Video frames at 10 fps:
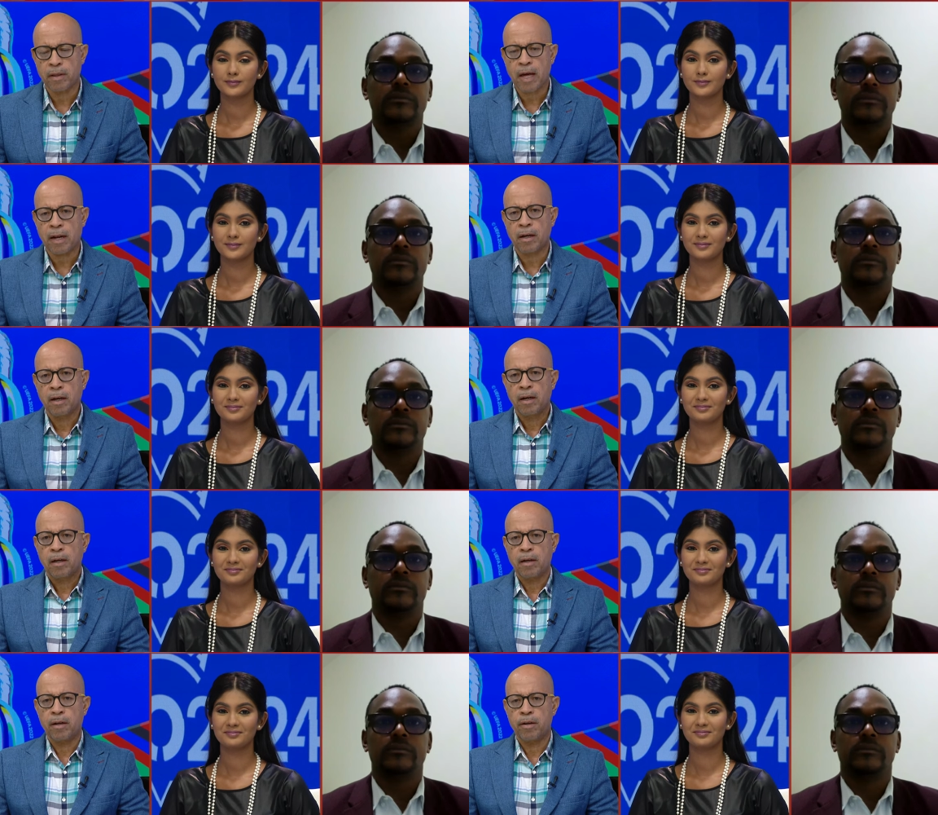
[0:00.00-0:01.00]
Speaker 1: that
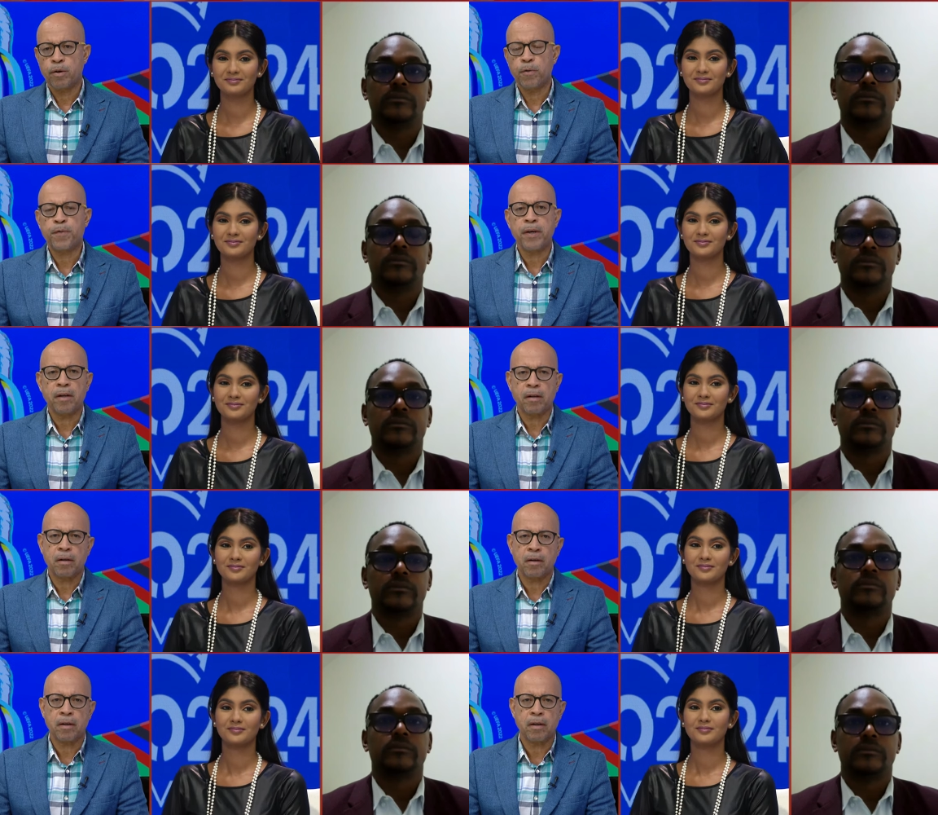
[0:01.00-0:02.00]
you
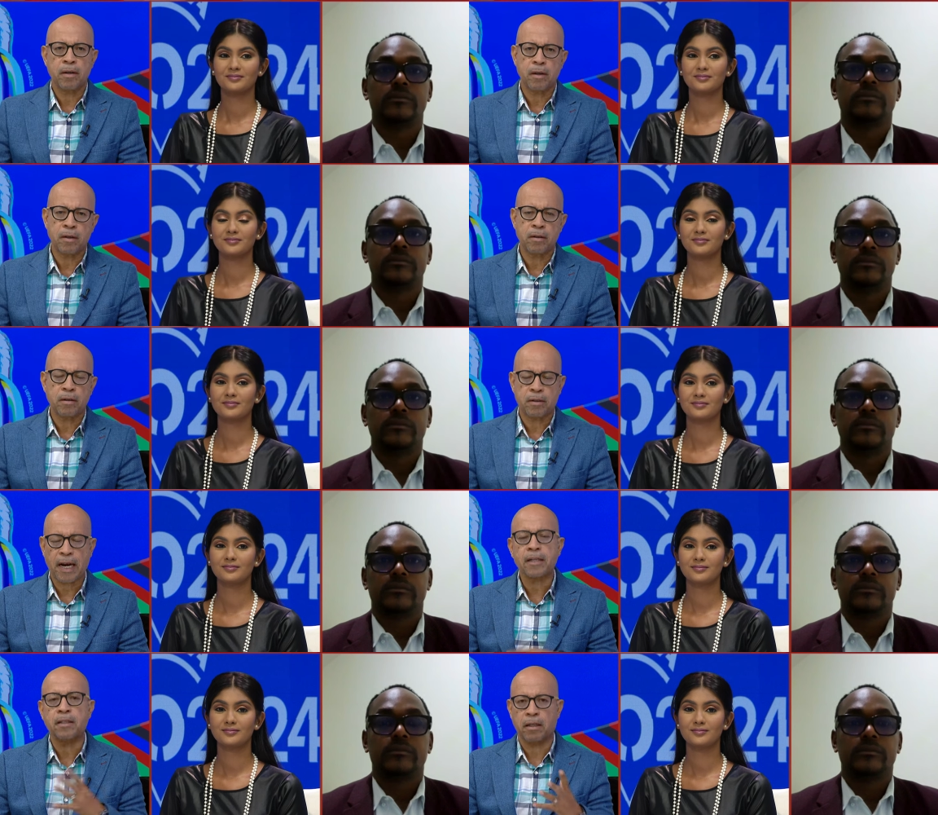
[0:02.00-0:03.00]
feel
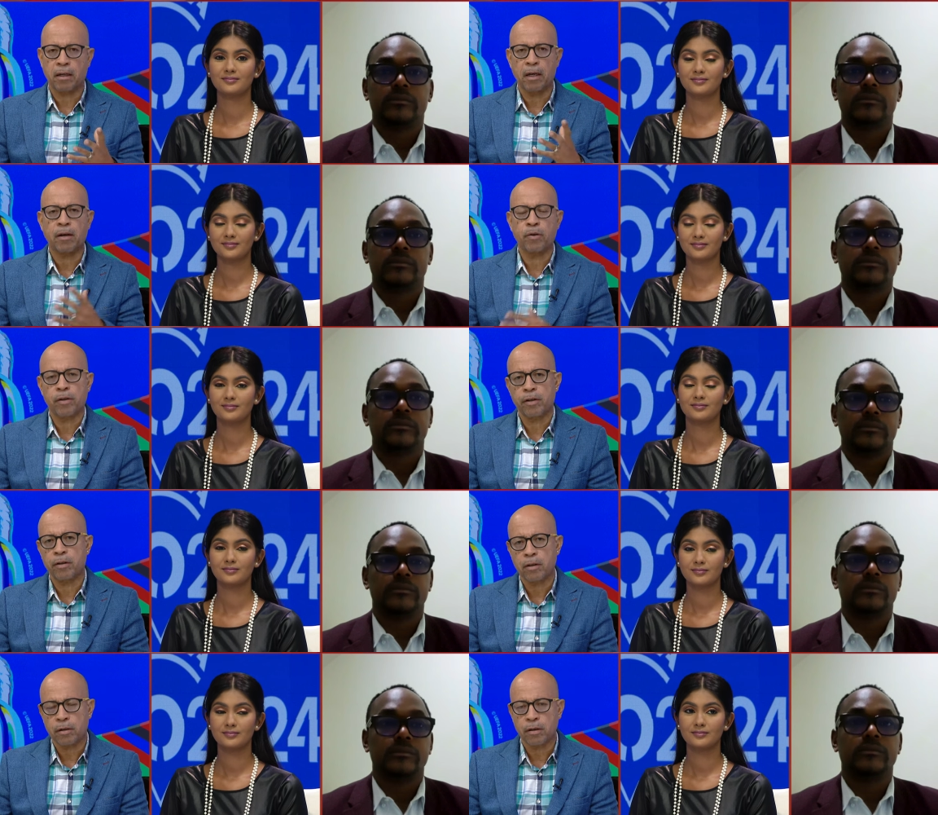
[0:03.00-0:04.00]
tactically could
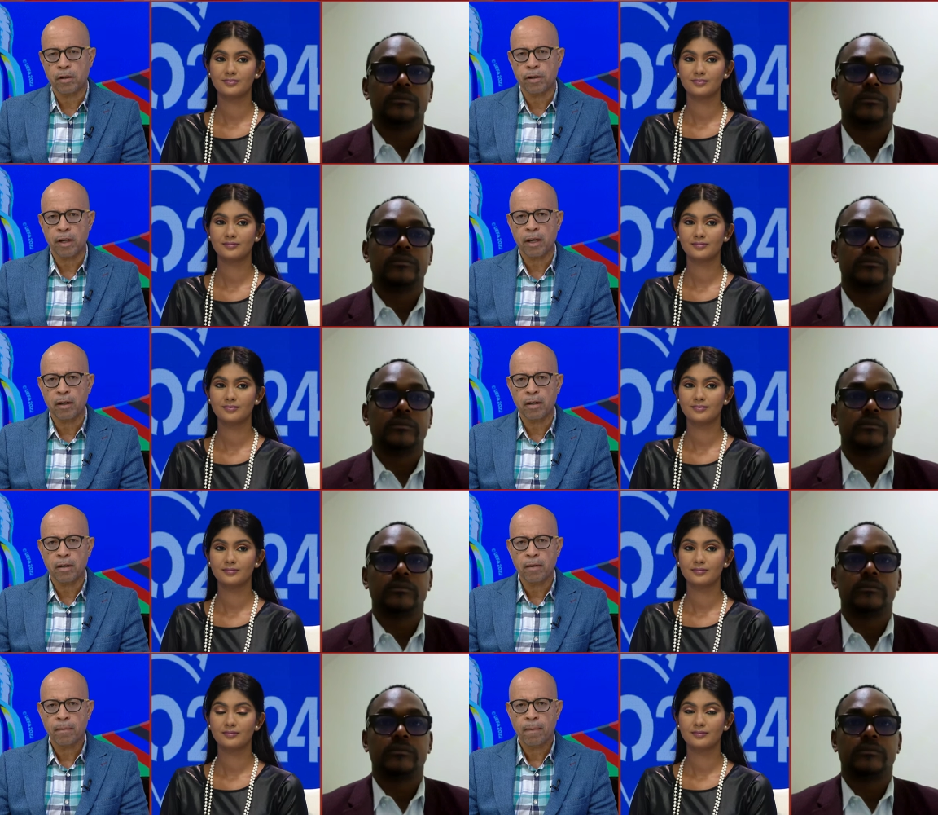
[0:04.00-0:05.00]
hurt could hurt
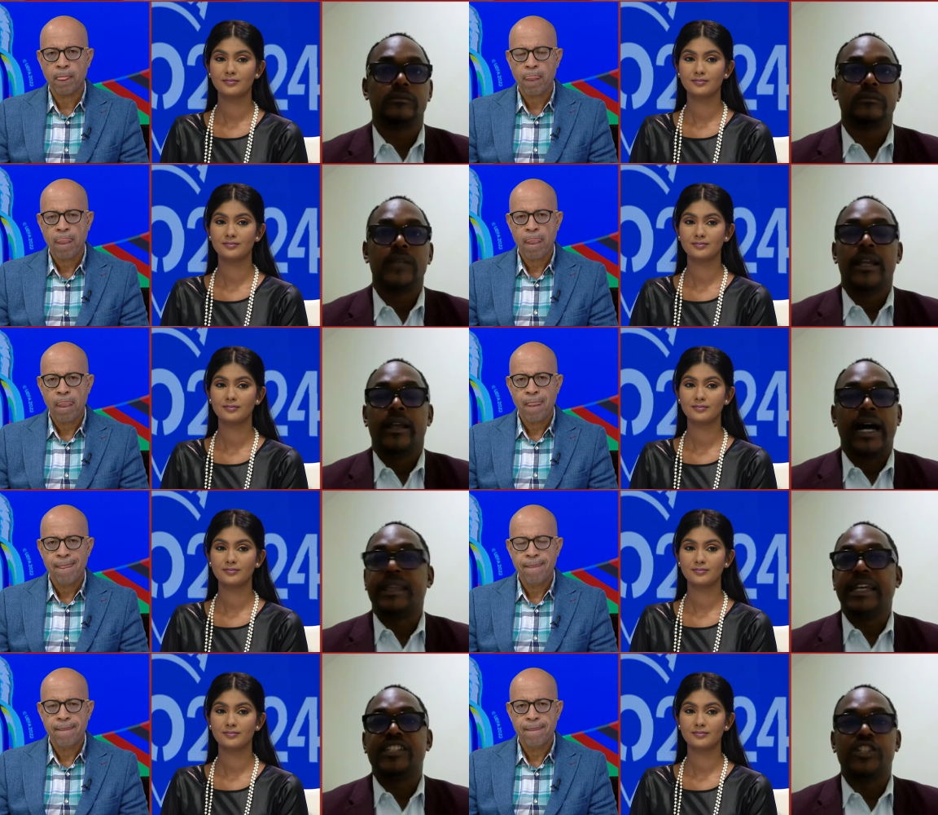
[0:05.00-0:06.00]
England?
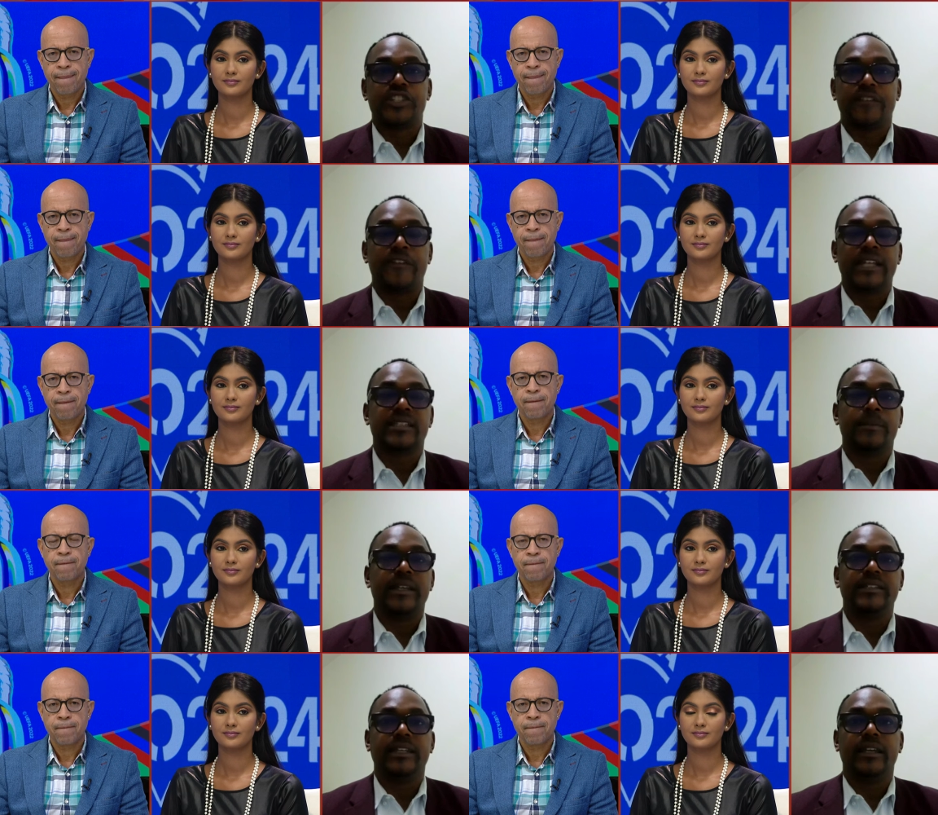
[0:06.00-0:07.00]
Speaker 2: I think it's just their
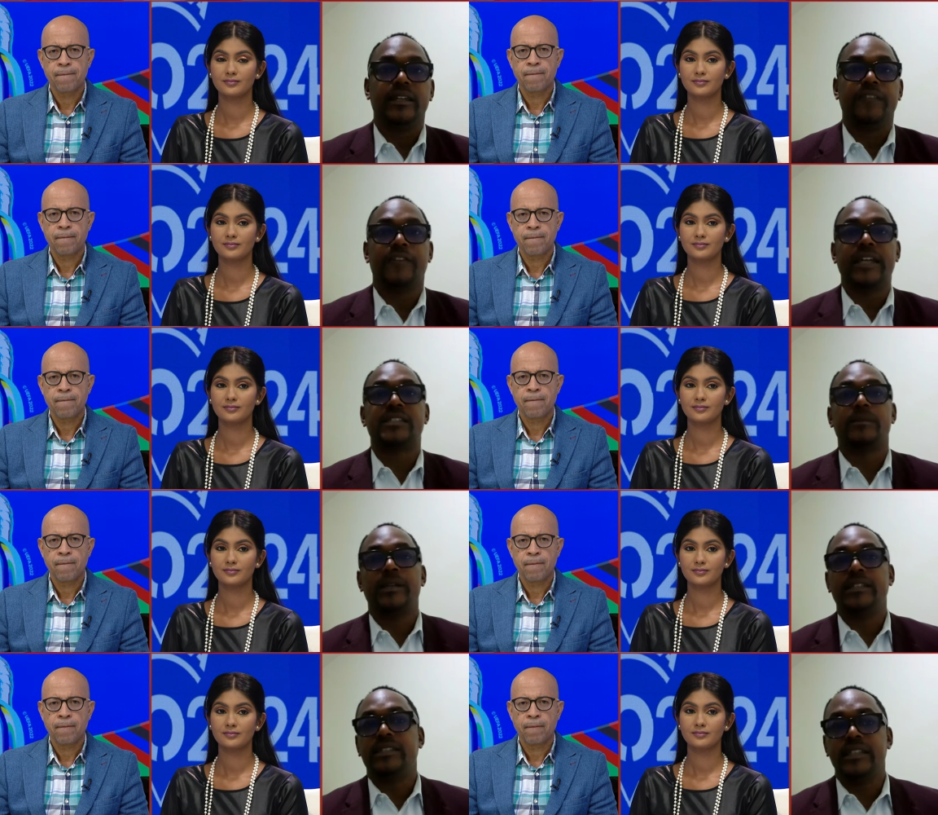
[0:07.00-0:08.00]
flexibility. Their
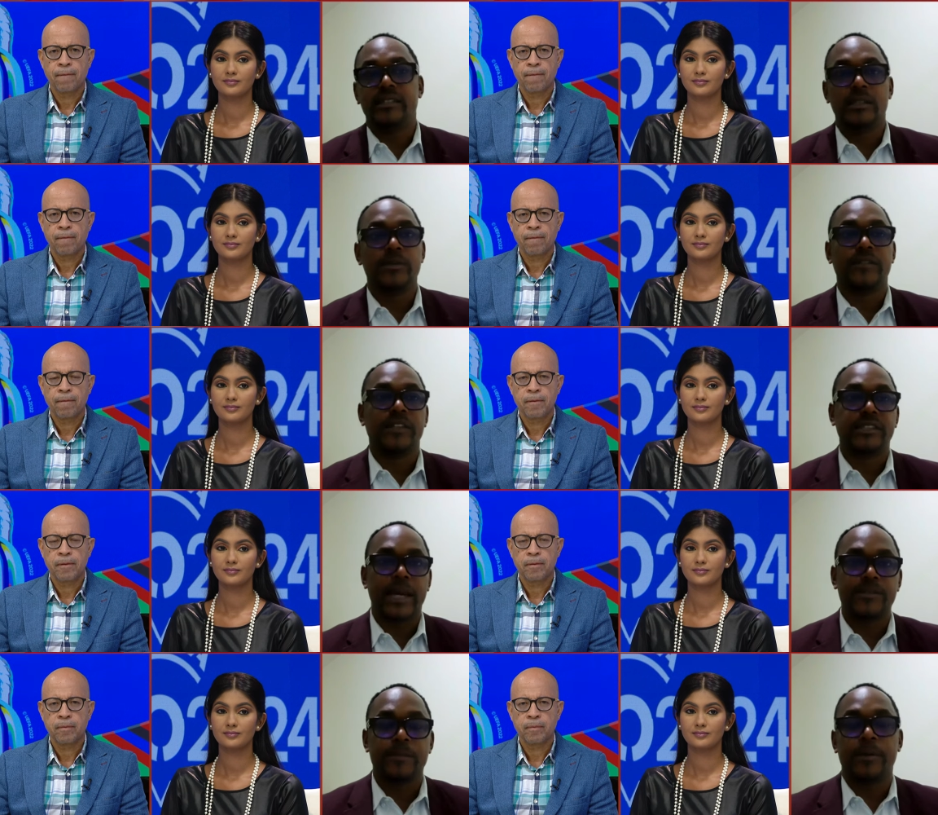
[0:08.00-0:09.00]
flexibility in terms of the
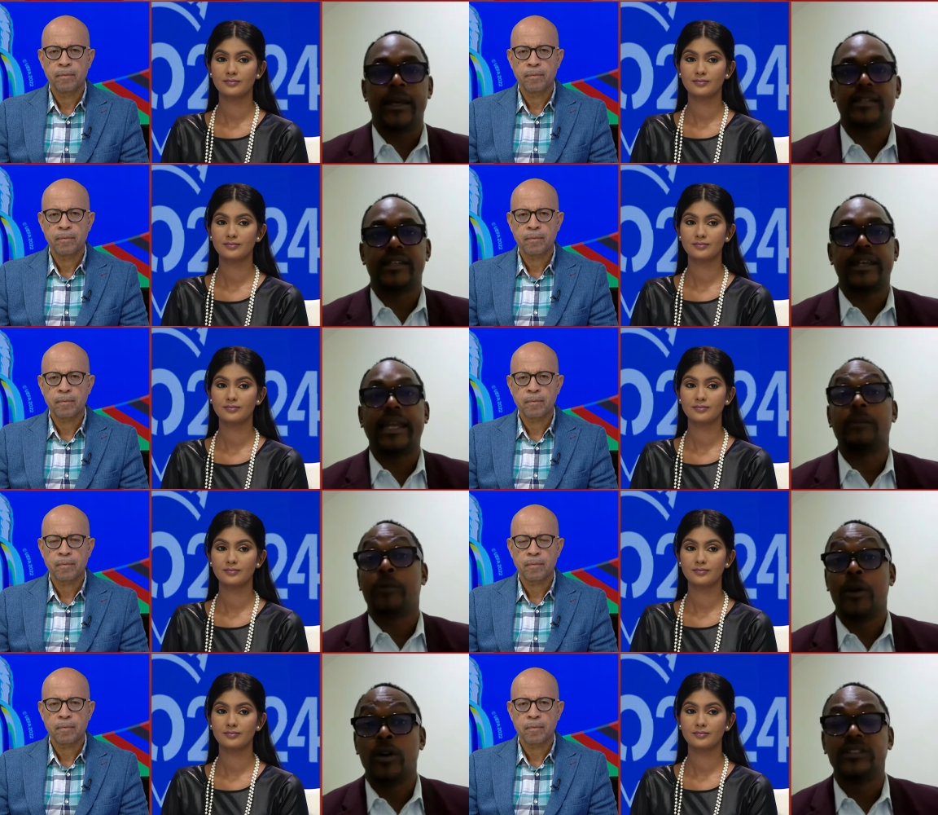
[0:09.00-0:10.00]
types of players that they can
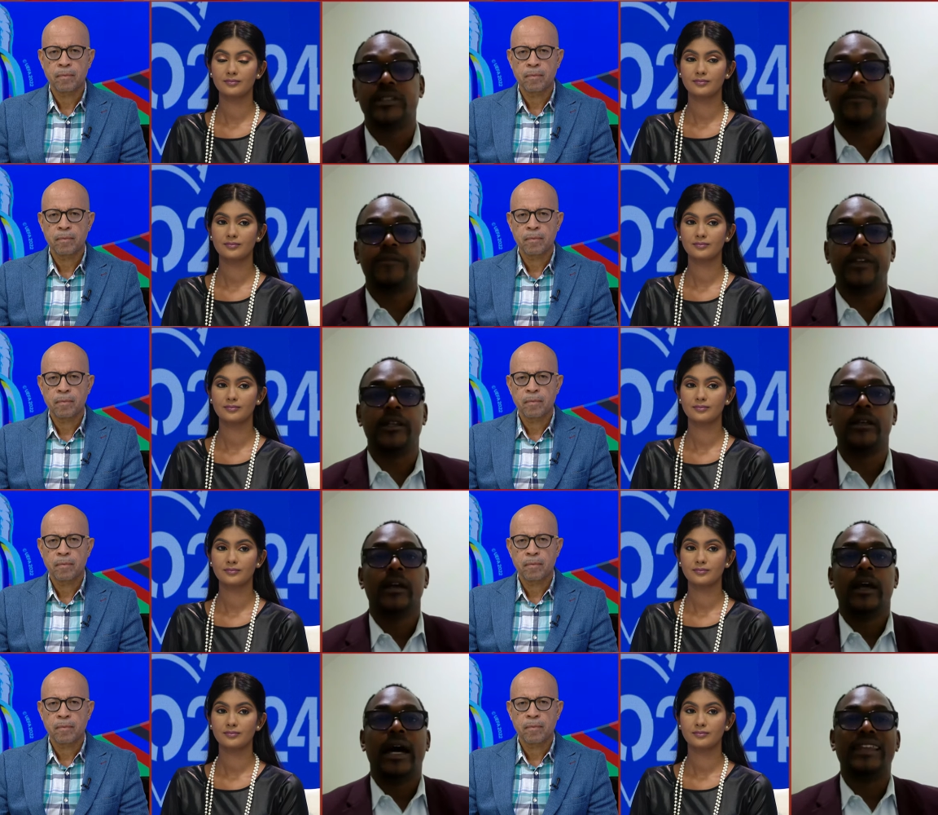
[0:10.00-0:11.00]
bring onto the field
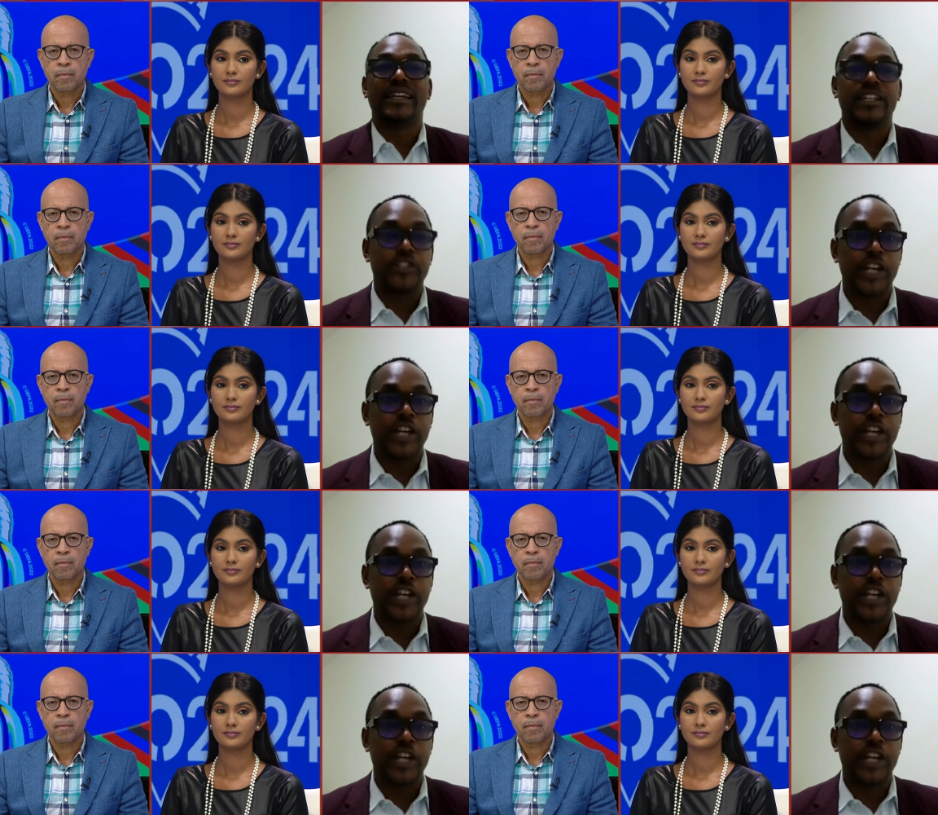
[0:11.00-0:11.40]
uh, that could